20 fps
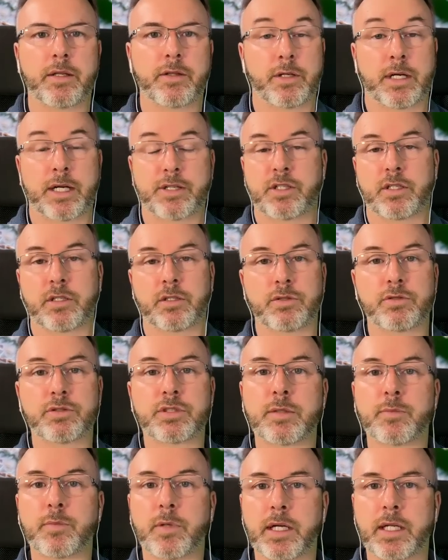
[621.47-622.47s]
They're actually
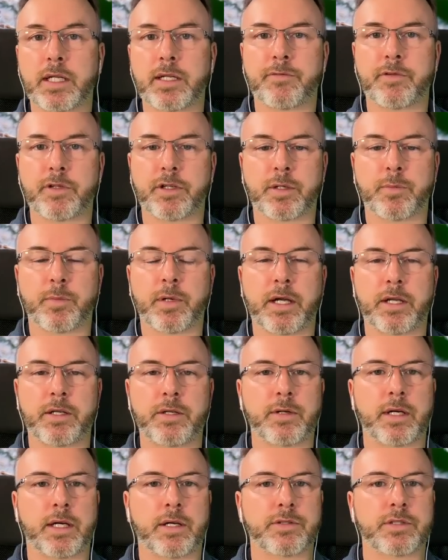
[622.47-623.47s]
losing money if they're going to buy a
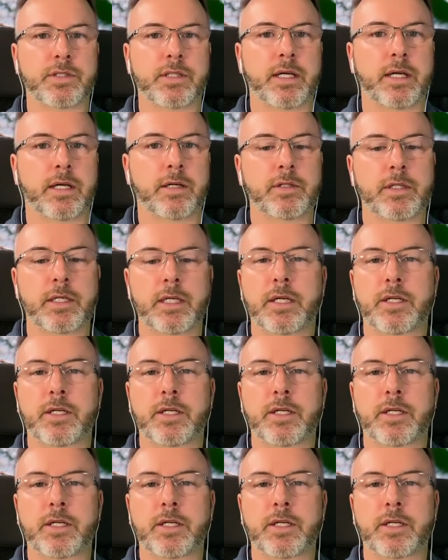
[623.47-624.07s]
new house now.